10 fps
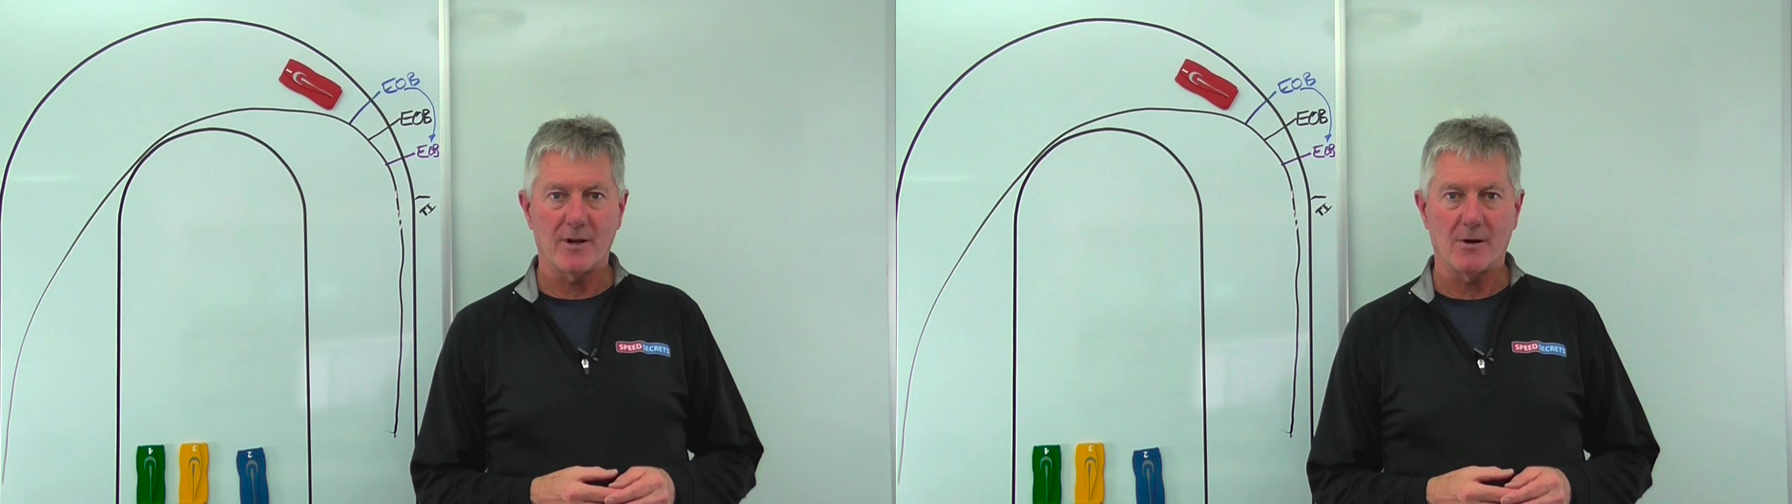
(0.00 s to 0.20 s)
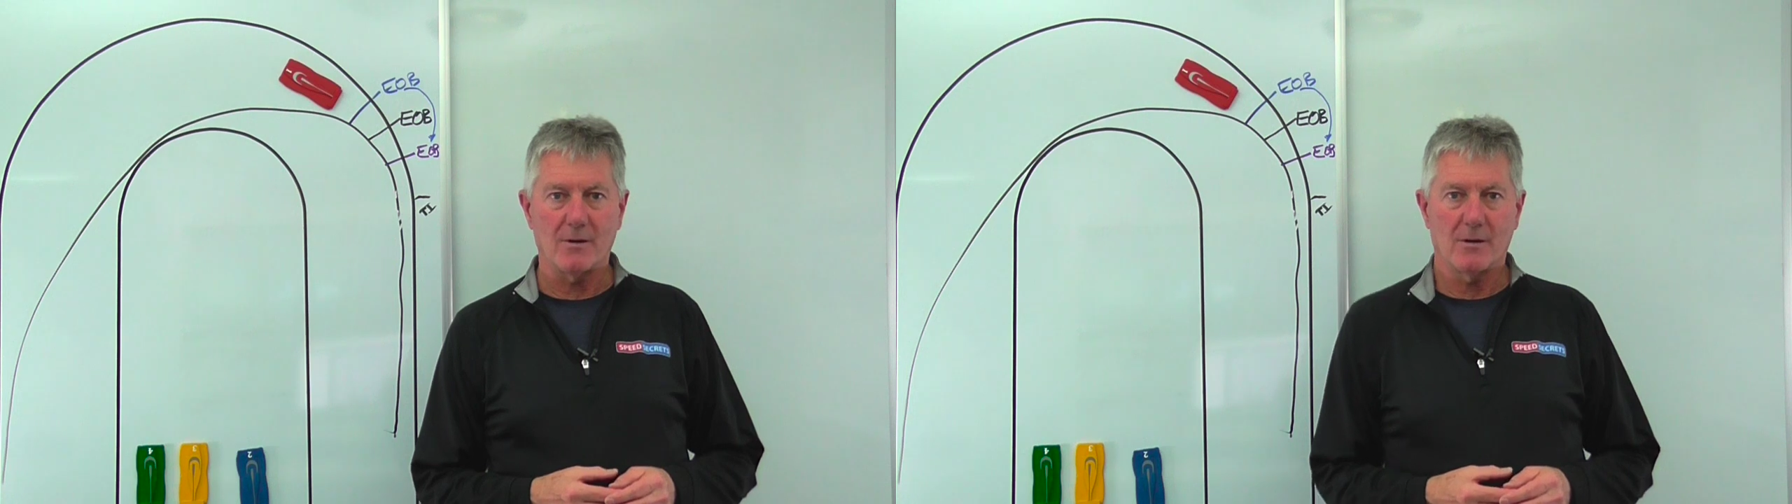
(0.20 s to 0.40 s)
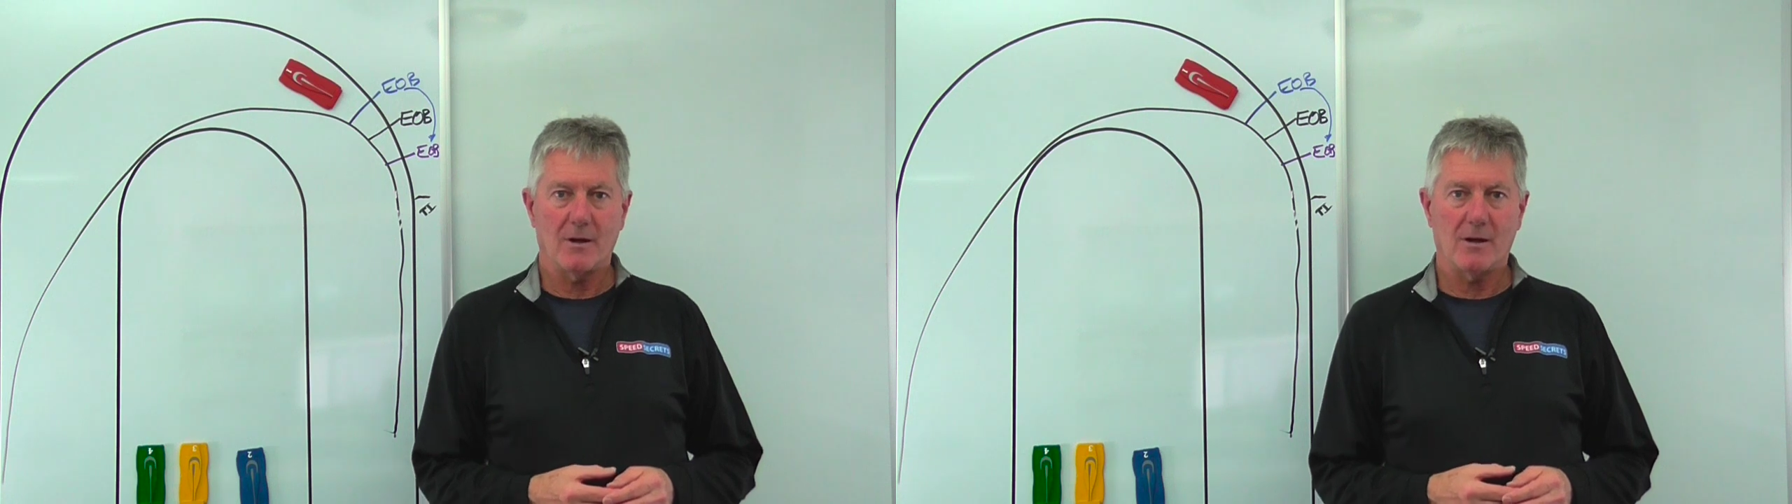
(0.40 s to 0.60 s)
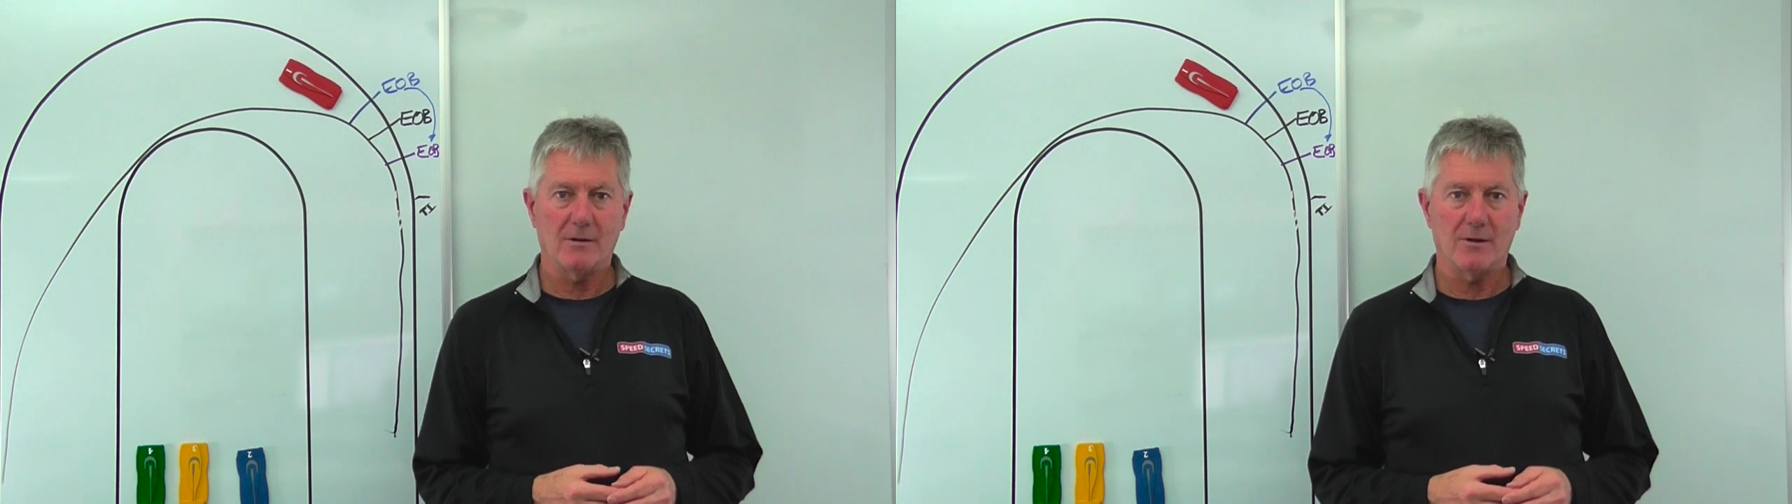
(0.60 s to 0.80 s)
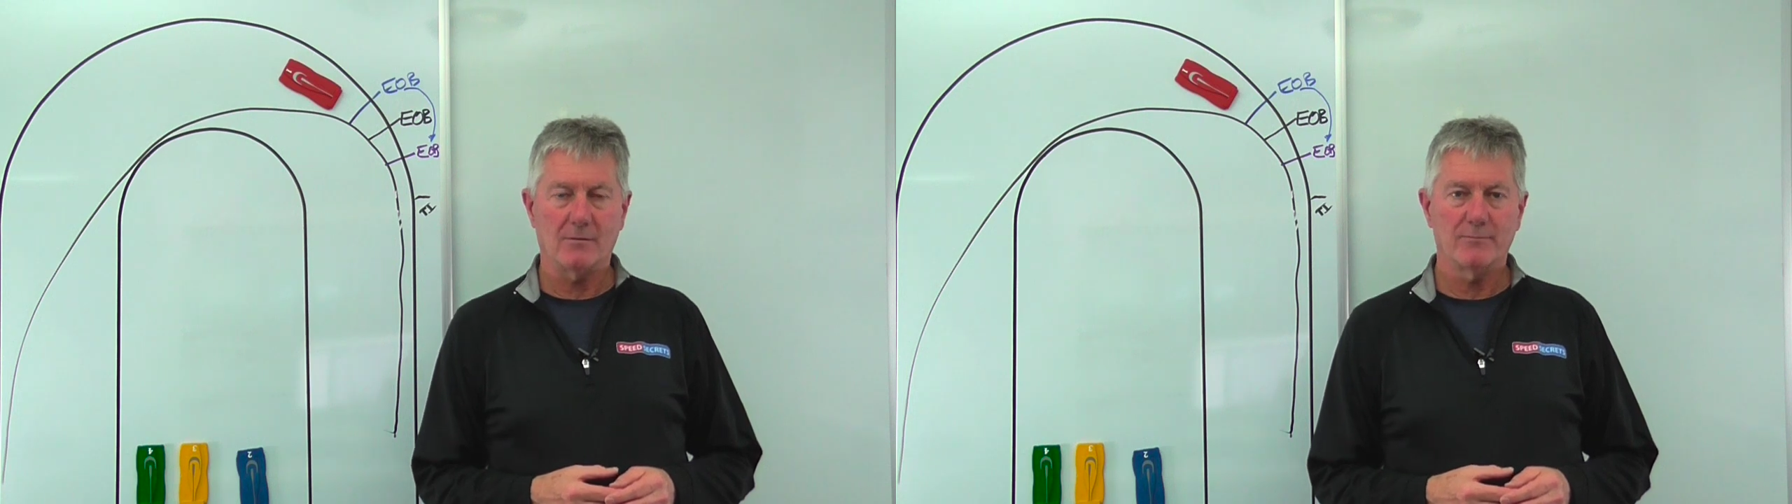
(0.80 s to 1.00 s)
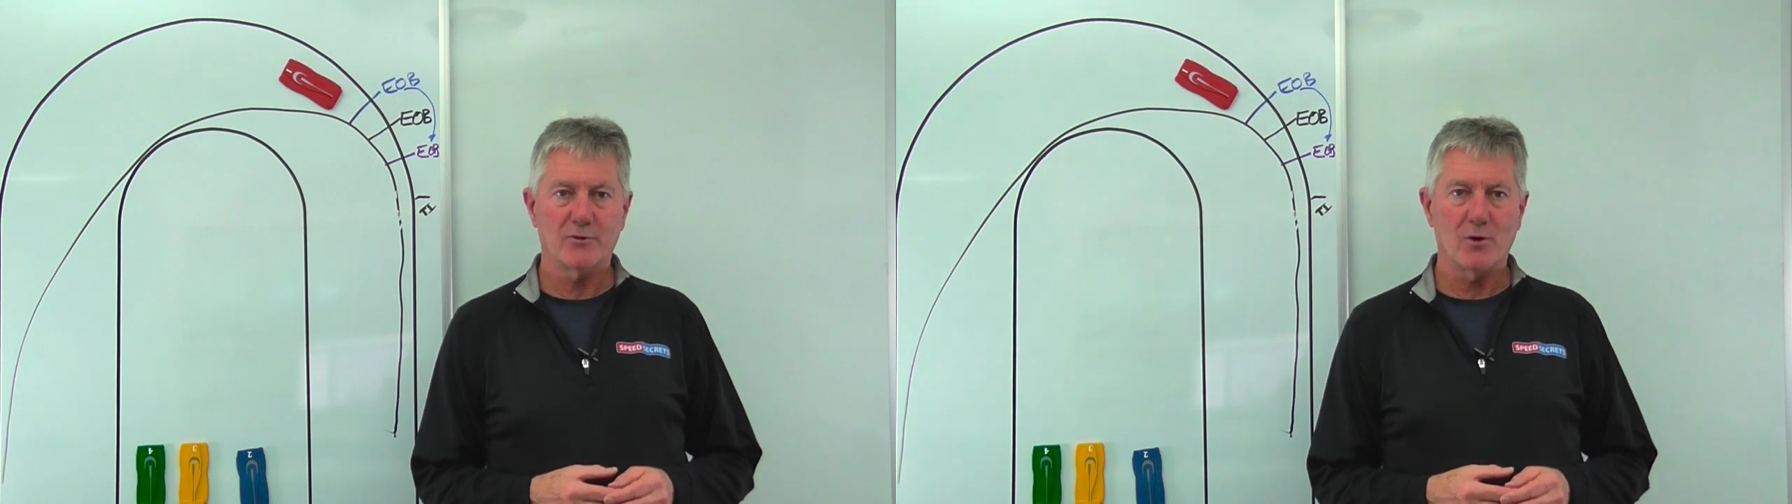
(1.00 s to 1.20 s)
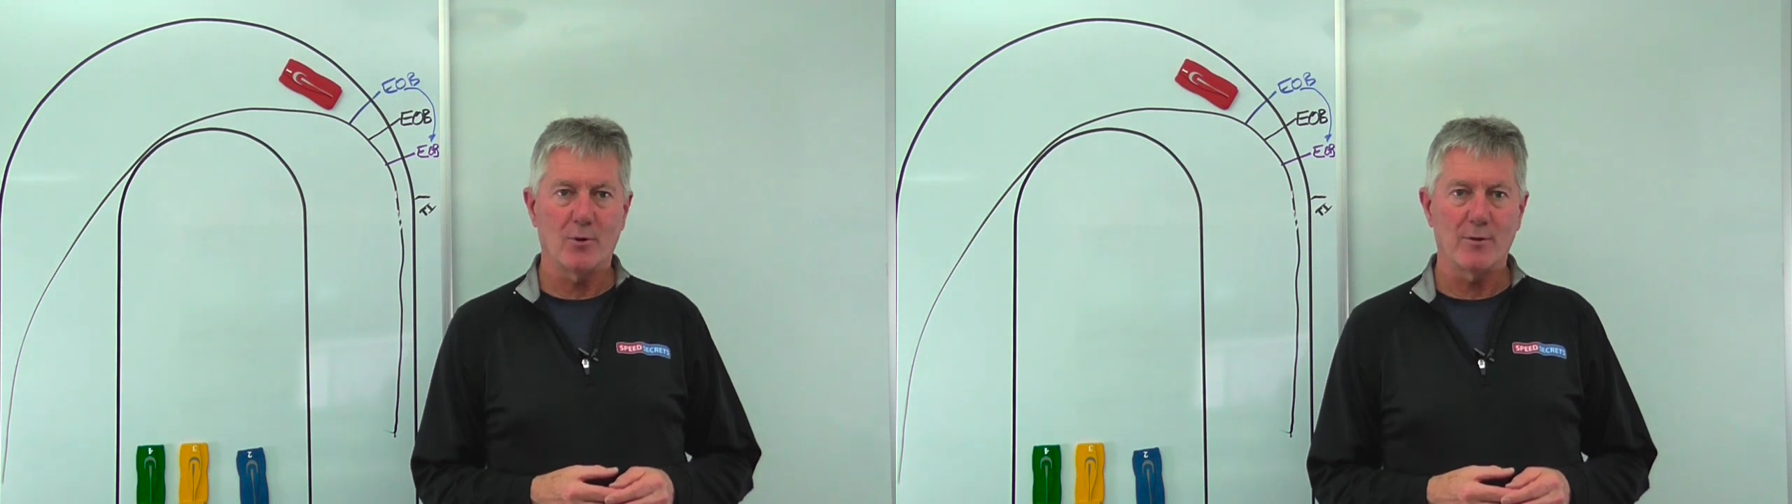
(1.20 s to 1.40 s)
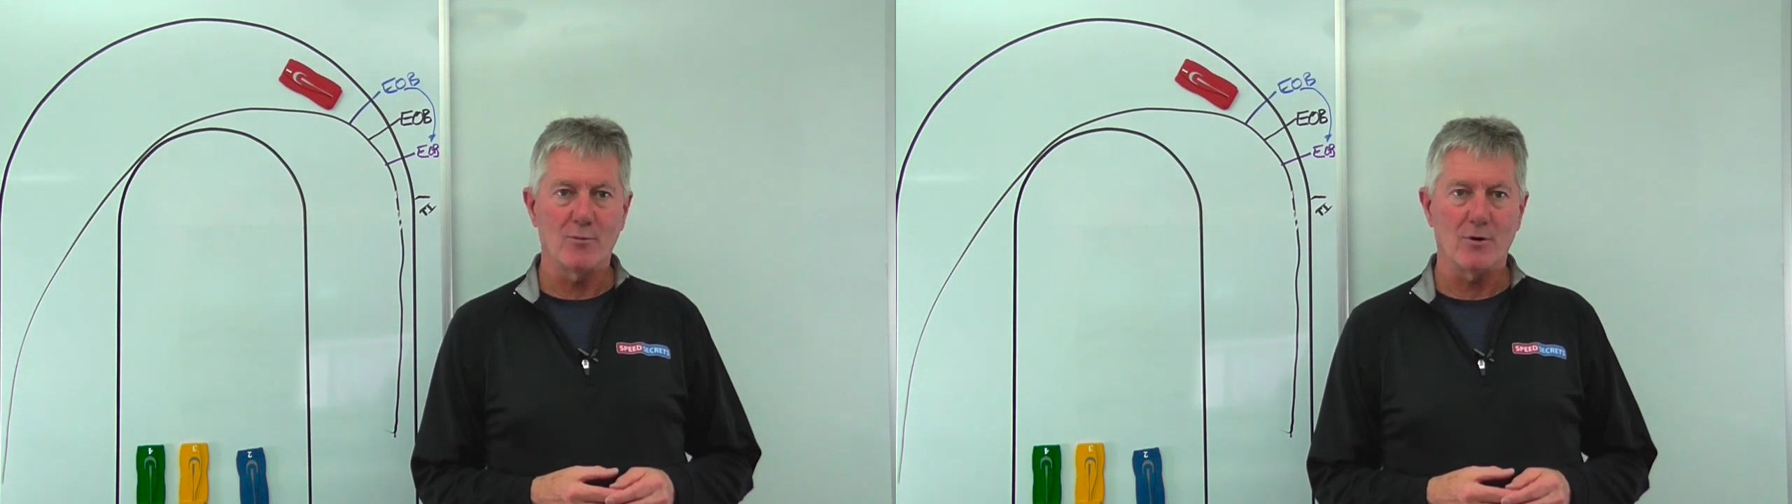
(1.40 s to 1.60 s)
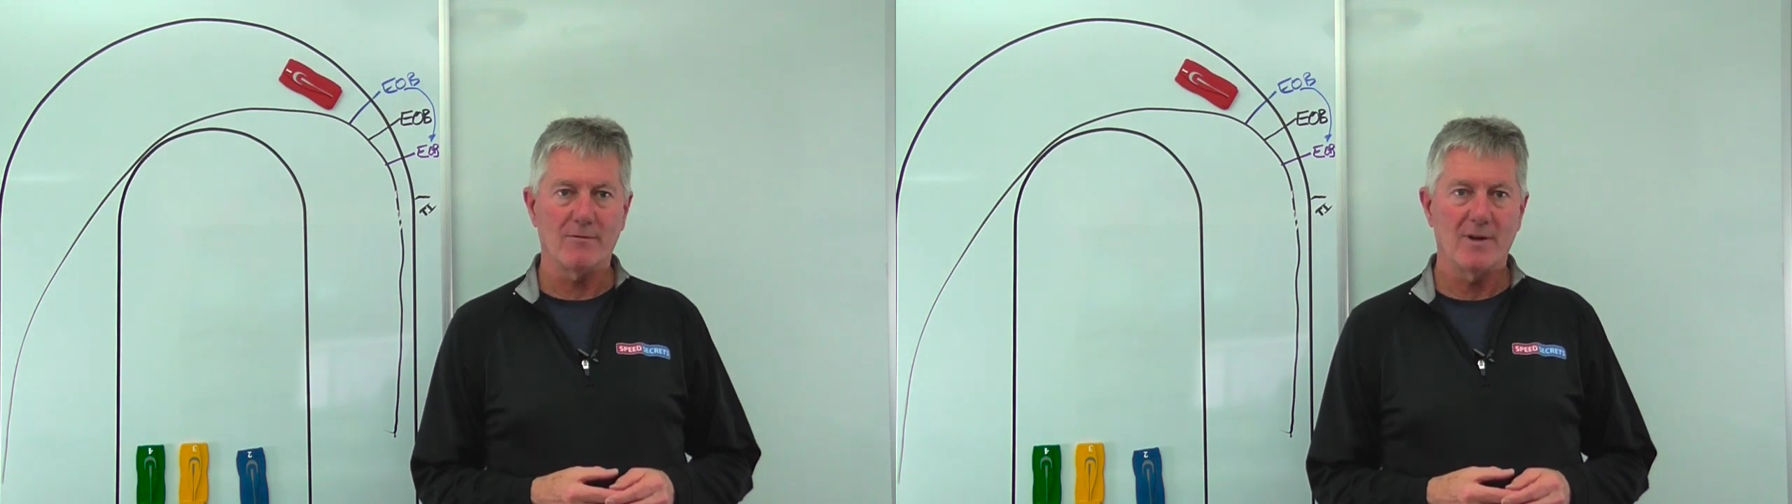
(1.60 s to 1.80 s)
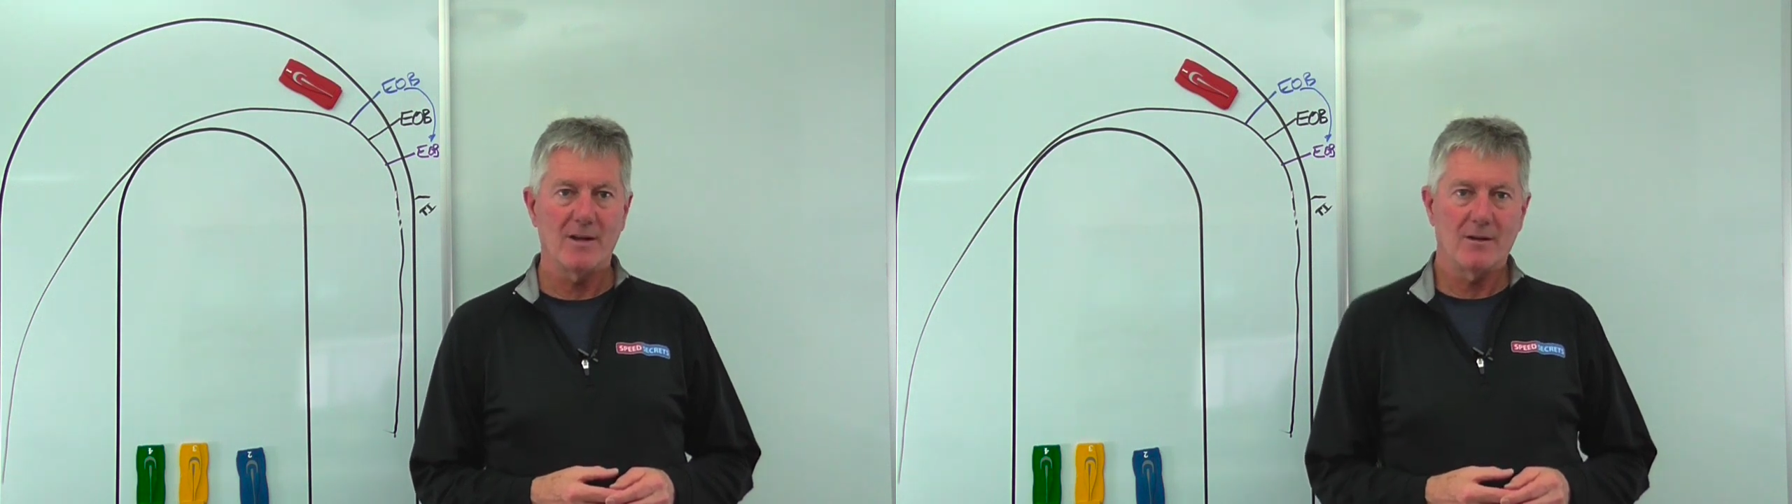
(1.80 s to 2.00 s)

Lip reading: a little shoulder move,